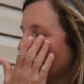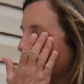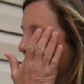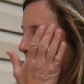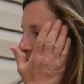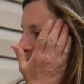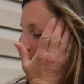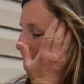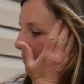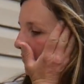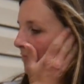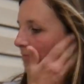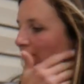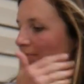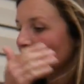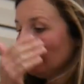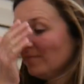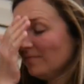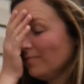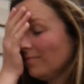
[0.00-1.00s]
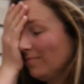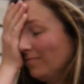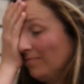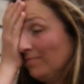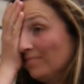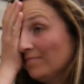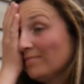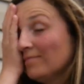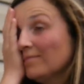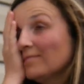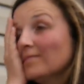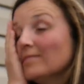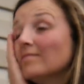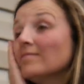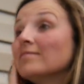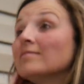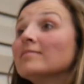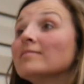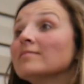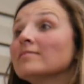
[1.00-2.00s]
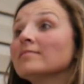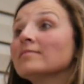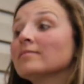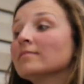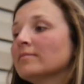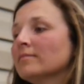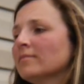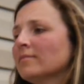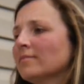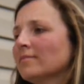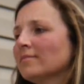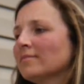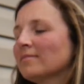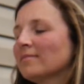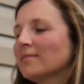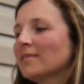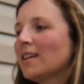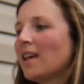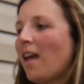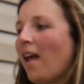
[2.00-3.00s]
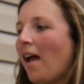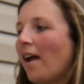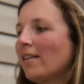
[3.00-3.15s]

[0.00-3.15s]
[no speech]